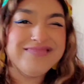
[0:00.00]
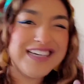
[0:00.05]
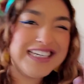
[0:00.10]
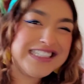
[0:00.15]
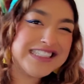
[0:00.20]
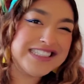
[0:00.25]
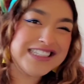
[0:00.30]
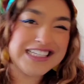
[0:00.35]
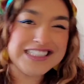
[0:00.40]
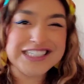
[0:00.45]

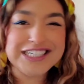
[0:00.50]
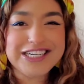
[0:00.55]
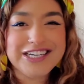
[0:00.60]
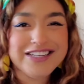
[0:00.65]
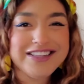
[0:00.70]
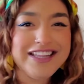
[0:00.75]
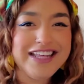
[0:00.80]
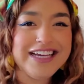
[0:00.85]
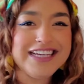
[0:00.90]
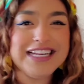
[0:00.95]
it's a
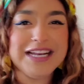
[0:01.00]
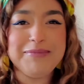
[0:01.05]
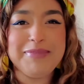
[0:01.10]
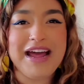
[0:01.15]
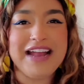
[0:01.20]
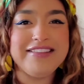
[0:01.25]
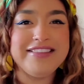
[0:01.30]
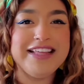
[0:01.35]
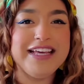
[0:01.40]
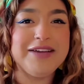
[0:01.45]
good thing and a
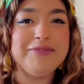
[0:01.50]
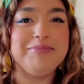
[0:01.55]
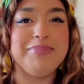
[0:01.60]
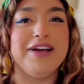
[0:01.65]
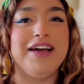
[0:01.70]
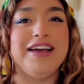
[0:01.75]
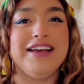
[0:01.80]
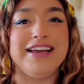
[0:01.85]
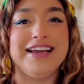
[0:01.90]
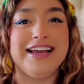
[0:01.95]
bad thing,
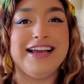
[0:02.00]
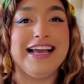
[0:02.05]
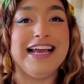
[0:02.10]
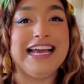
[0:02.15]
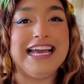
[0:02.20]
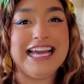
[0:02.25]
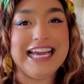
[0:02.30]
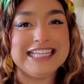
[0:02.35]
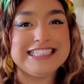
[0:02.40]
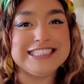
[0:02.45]
but
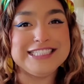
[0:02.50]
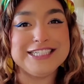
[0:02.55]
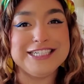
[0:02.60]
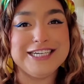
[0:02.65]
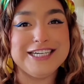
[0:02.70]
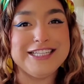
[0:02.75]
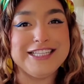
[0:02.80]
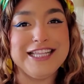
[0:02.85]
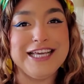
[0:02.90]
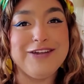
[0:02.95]
it's a
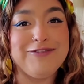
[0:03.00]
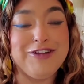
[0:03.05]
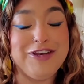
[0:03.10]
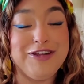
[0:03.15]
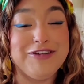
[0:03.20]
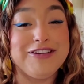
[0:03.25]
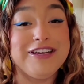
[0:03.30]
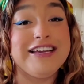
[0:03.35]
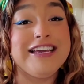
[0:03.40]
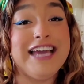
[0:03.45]
good thing
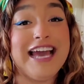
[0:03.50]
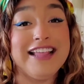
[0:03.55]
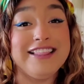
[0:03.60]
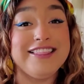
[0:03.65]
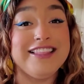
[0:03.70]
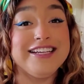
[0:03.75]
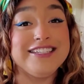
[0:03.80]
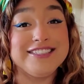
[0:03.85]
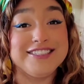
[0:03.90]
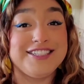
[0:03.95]
when you can
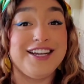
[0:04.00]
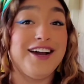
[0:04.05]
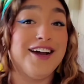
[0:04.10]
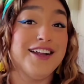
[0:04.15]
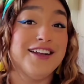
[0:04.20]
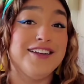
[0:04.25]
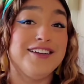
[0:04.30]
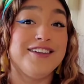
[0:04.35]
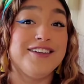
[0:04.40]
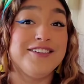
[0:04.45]
get things
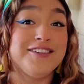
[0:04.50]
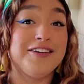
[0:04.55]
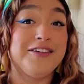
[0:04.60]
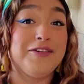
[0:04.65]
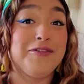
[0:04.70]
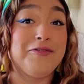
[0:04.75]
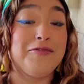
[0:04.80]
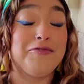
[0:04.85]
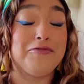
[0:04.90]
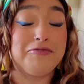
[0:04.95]

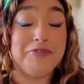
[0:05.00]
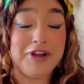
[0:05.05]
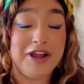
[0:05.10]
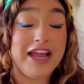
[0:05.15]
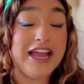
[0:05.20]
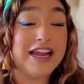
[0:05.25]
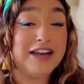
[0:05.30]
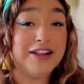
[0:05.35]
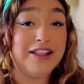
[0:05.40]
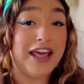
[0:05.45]

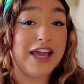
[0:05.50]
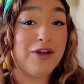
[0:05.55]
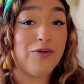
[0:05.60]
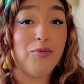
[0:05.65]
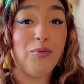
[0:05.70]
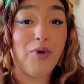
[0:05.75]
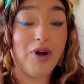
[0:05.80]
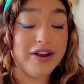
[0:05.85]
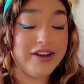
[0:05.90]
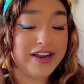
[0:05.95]
done in
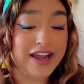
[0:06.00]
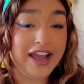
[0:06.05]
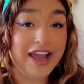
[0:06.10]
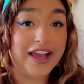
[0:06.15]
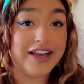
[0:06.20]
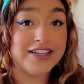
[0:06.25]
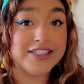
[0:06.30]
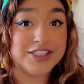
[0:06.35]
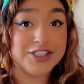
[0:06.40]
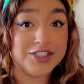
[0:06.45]
like one
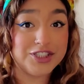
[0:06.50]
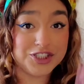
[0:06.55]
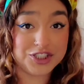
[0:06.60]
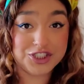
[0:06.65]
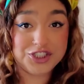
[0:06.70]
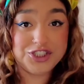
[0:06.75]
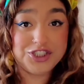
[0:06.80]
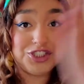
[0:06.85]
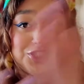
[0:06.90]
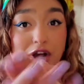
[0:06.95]
day, because you're
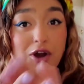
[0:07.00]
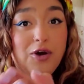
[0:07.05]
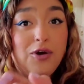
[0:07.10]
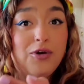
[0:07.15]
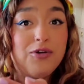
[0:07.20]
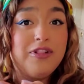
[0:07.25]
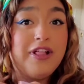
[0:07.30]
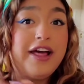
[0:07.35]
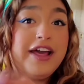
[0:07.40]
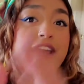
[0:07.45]
just
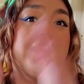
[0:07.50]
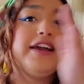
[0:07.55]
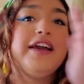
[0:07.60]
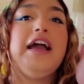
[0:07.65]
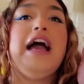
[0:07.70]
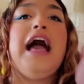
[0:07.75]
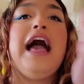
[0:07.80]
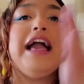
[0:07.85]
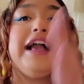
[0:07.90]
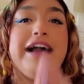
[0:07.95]
so like,
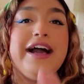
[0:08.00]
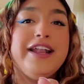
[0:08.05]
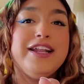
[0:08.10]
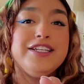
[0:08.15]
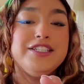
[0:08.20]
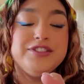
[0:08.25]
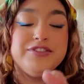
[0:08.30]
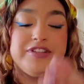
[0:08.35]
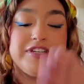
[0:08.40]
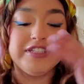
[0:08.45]
I got
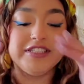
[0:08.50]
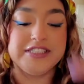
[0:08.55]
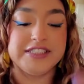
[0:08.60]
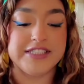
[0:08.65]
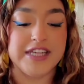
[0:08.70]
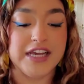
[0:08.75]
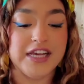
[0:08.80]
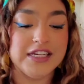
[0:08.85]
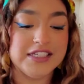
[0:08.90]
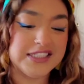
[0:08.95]
to do
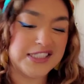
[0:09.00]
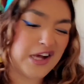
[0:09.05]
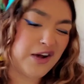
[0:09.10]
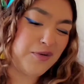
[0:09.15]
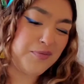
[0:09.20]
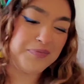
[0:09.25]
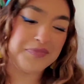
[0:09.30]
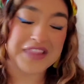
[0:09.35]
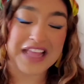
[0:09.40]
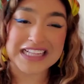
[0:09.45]
this.
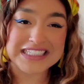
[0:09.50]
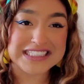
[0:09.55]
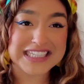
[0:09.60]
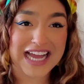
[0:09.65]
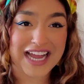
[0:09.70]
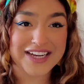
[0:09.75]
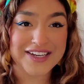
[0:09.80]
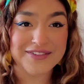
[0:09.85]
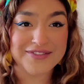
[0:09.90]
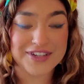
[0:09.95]
So that's
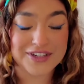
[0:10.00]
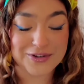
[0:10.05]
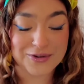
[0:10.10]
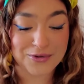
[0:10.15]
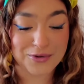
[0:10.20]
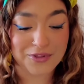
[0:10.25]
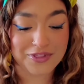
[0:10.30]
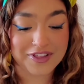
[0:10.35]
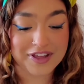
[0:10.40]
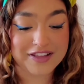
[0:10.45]
kind of a
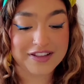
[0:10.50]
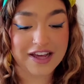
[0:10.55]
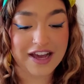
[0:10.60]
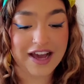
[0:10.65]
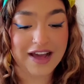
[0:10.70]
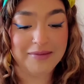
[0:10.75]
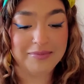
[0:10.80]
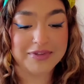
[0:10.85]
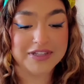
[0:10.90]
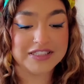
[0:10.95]
cool thing that
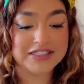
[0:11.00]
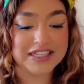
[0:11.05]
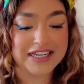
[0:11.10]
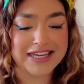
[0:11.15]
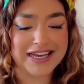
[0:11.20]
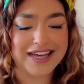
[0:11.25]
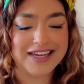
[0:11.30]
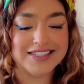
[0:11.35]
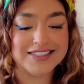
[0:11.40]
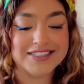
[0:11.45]
happens,
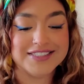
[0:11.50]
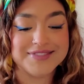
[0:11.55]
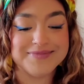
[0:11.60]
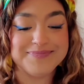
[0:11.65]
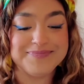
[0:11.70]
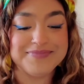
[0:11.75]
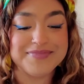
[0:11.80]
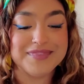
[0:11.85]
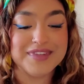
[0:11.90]
I guess.